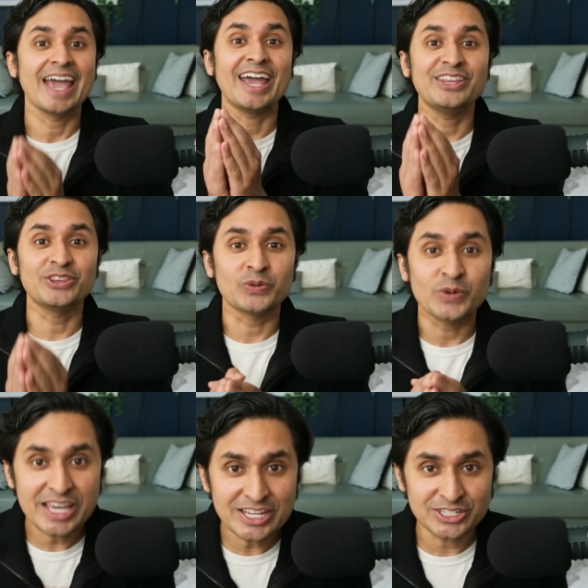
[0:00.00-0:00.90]
And the
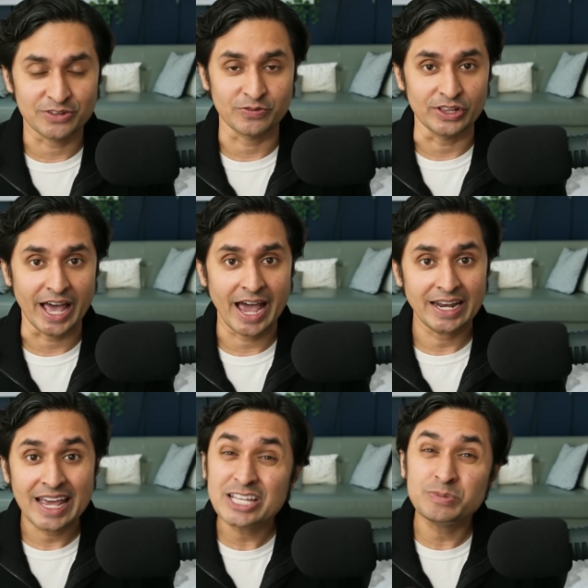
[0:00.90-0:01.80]
reason for that
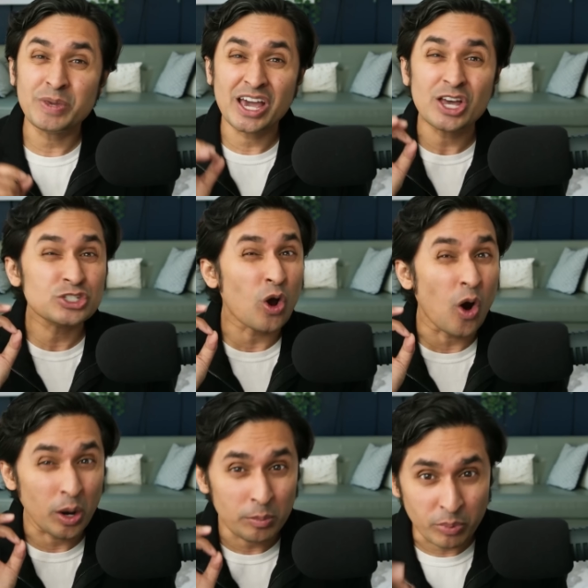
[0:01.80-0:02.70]
is because
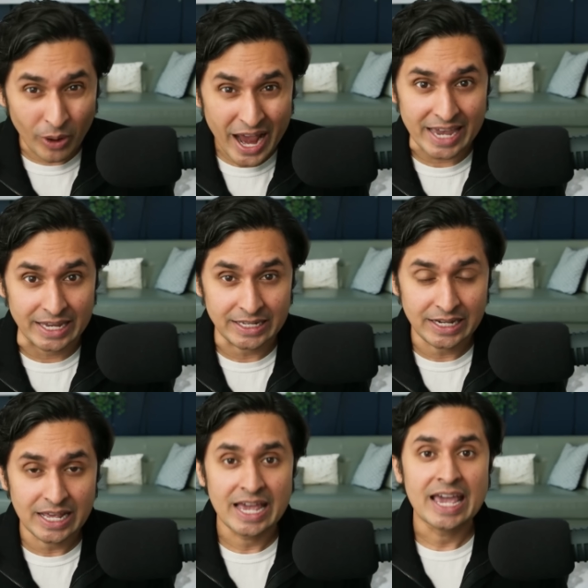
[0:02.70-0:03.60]
our brain
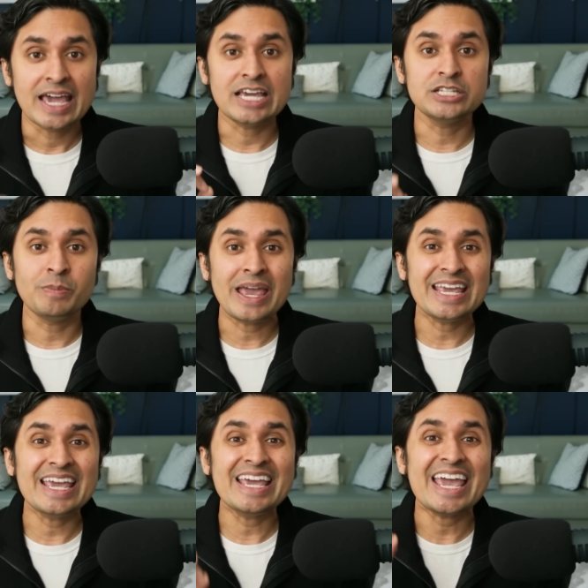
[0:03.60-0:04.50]
is
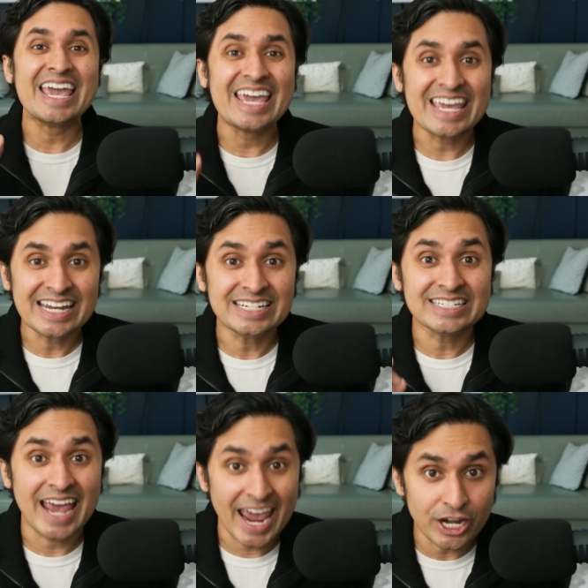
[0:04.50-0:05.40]
making
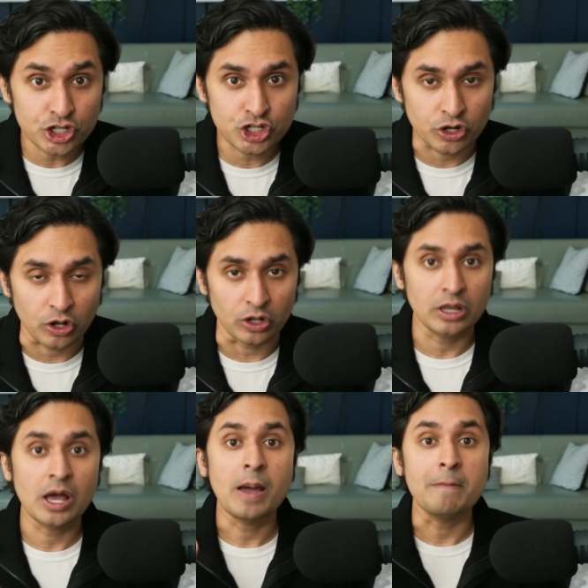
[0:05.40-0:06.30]
intentional
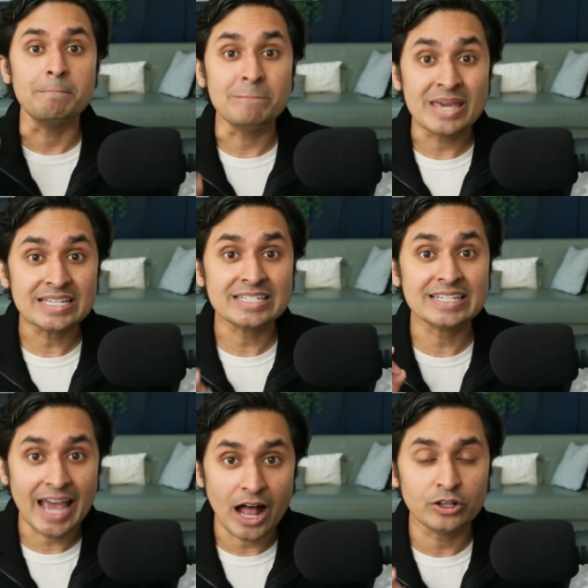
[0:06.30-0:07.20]

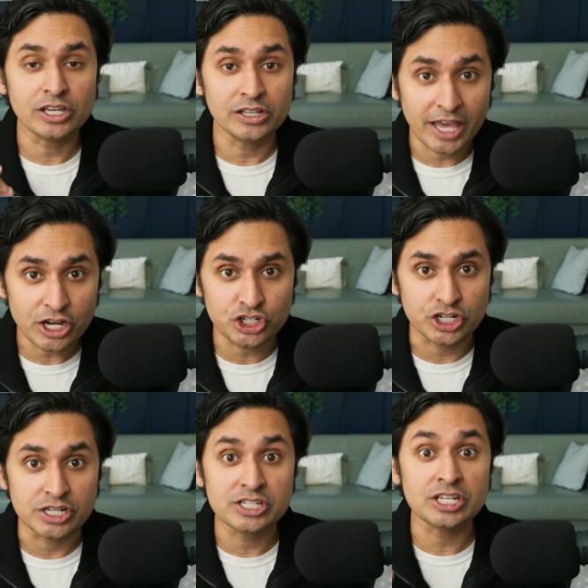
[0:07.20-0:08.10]

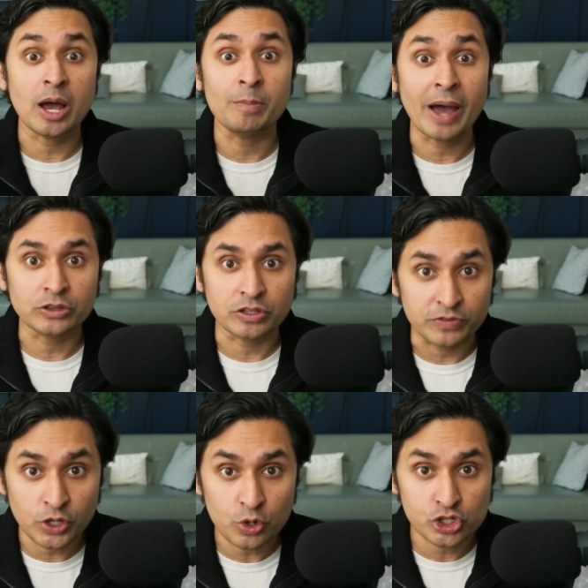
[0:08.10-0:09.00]
miscalculations about the
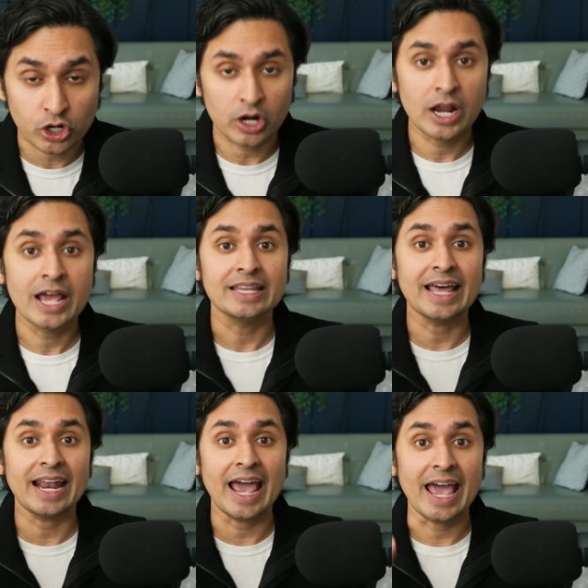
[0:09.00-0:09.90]
future
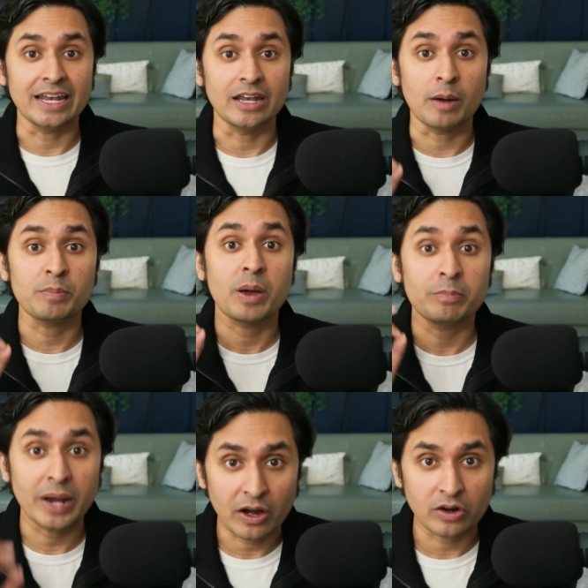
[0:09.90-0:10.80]
that end up
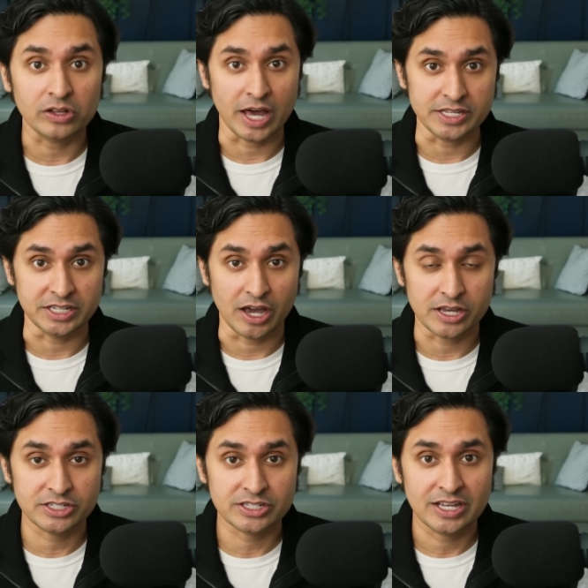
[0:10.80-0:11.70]
paralyzing
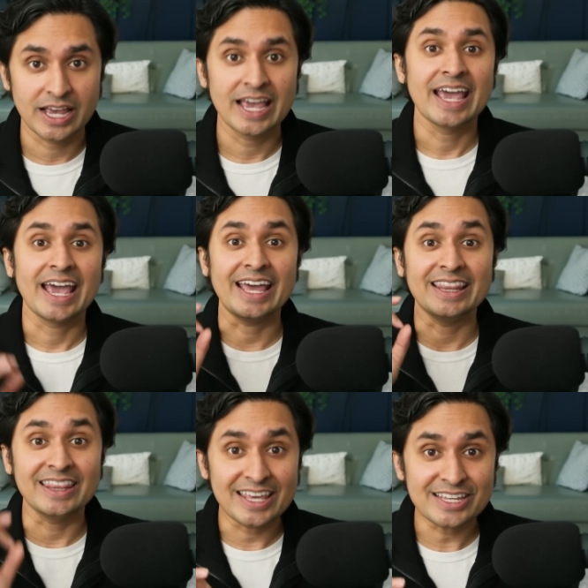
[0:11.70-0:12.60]
us and
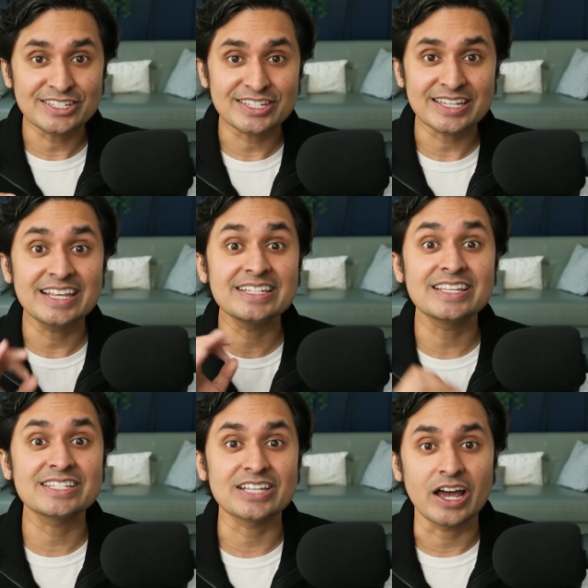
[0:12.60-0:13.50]
this is the
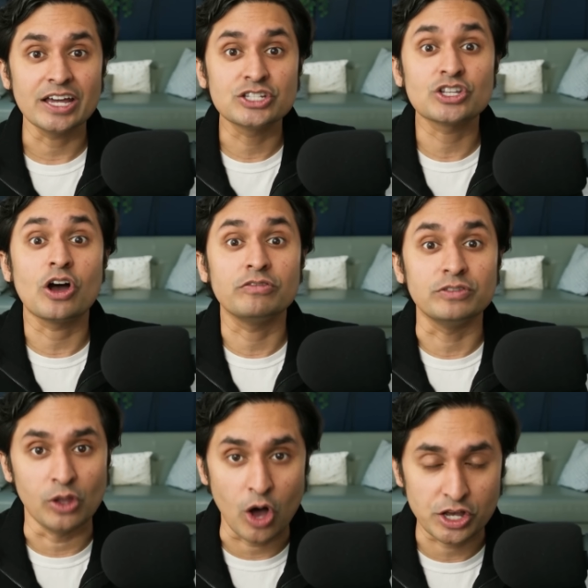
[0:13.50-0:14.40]
science of
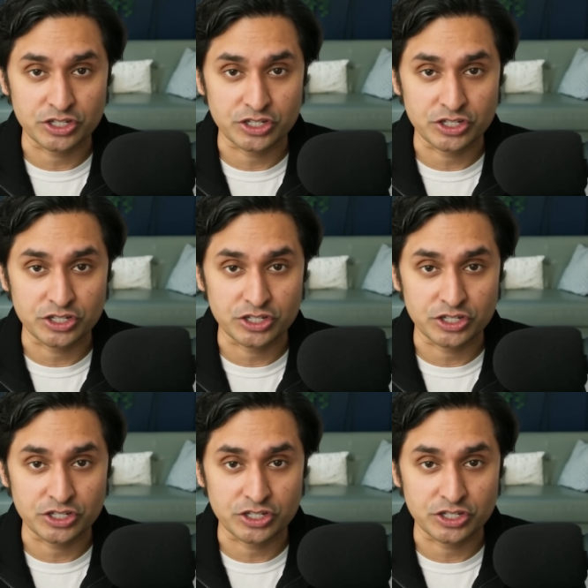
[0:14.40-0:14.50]
loss